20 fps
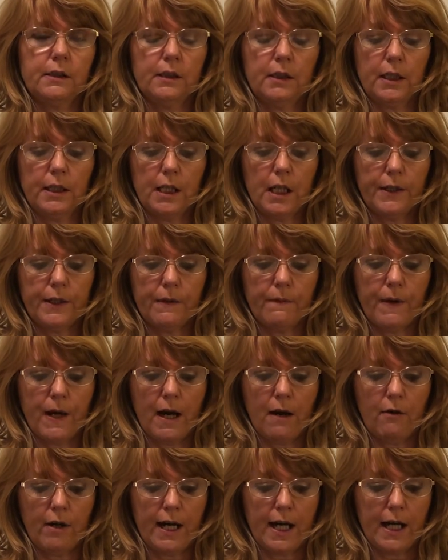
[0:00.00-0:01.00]
another
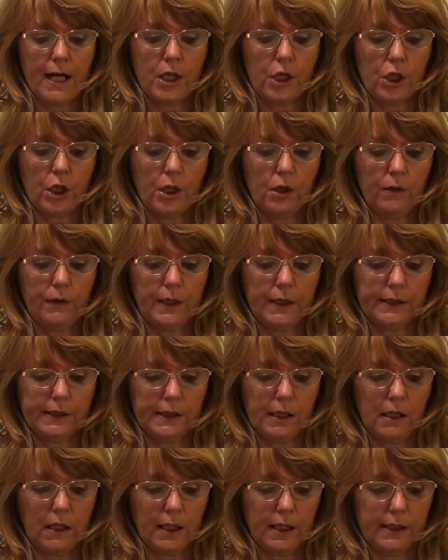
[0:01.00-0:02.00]
variation on the
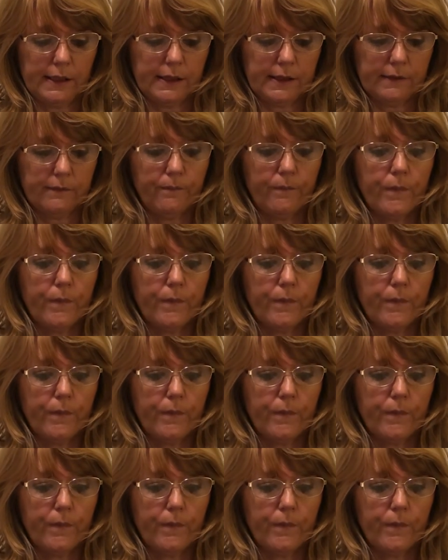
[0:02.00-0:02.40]
size.